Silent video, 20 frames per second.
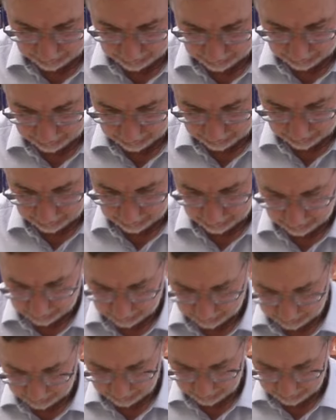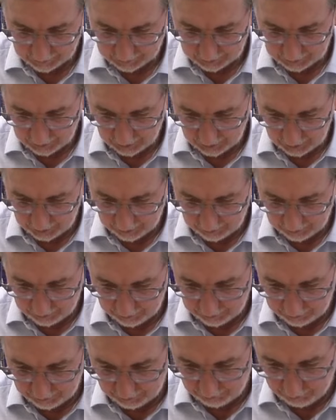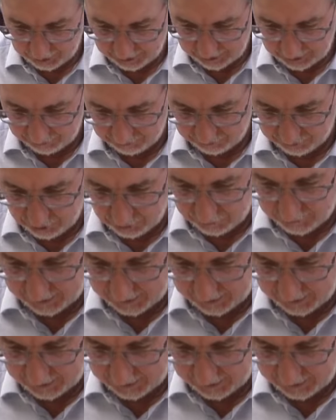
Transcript: and gold that's not real? Uh, we get a few